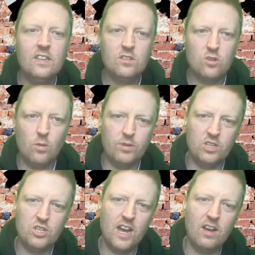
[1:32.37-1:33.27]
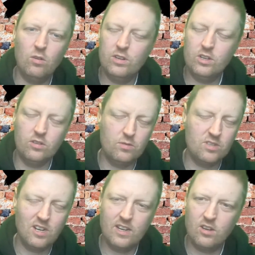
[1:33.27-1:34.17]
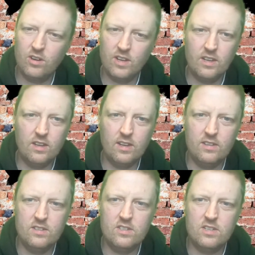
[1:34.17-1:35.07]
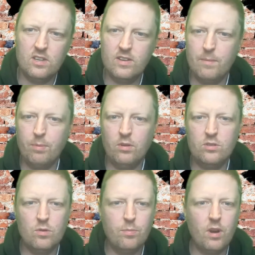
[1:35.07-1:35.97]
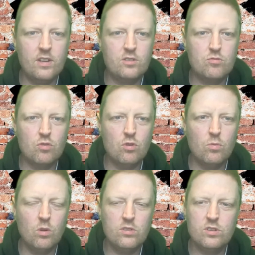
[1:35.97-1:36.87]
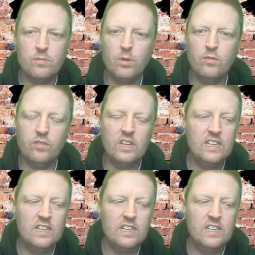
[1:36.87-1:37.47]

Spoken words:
Top of the chat, all you got to do is click on it and you get put into a prize draw once a month.